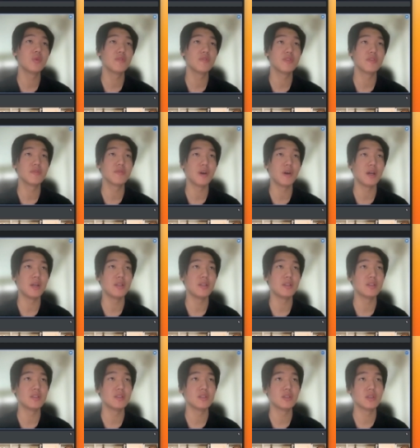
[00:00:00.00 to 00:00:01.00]
we've
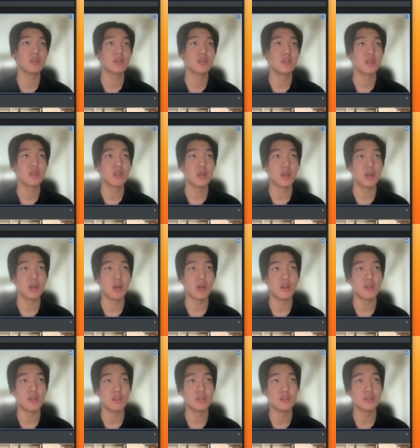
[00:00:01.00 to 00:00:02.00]
defined
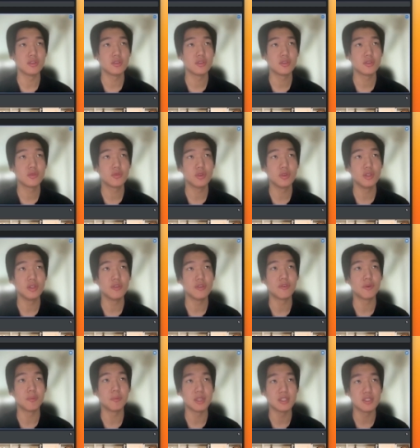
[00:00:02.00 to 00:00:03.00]
3
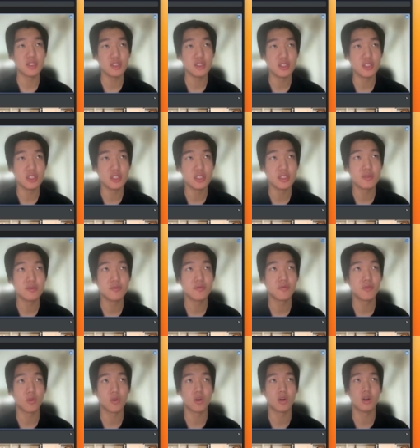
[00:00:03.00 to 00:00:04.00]
different messages
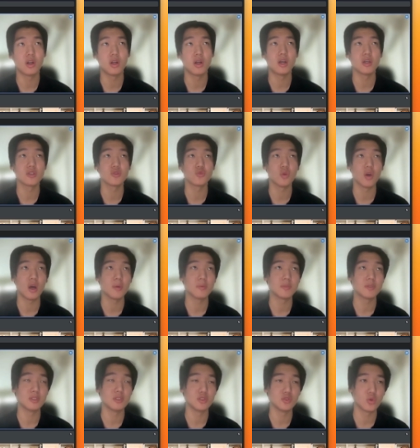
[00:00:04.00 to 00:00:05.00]
for
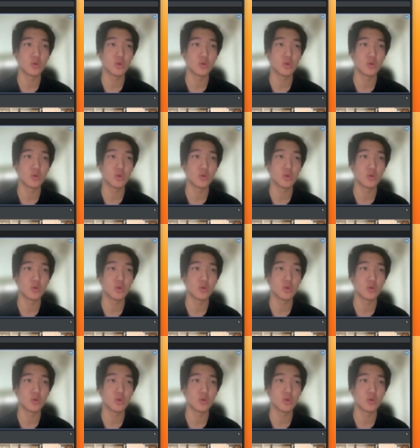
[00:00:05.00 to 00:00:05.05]
swaps and